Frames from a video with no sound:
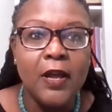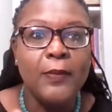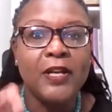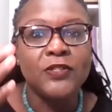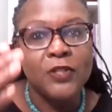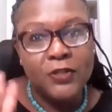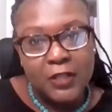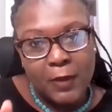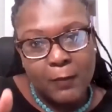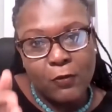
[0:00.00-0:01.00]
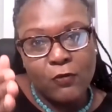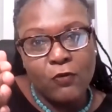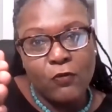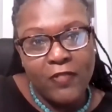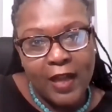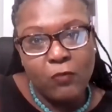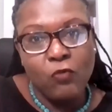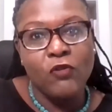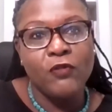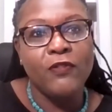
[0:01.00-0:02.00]
because those are the people who then
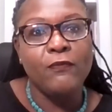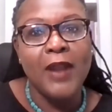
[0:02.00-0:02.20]
will